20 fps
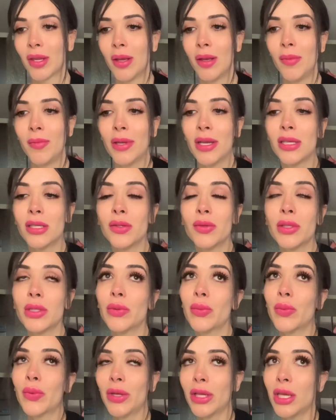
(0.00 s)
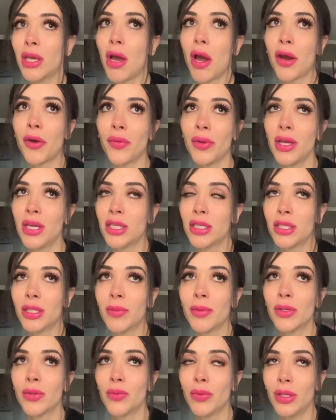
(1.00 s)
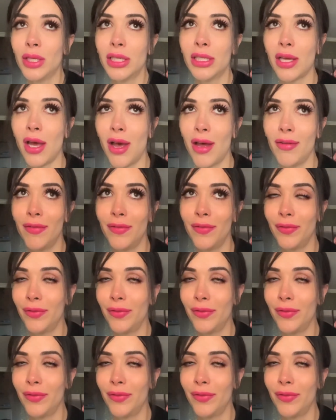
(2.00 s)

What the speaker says: Because it was a really hard relationship. It was really tough.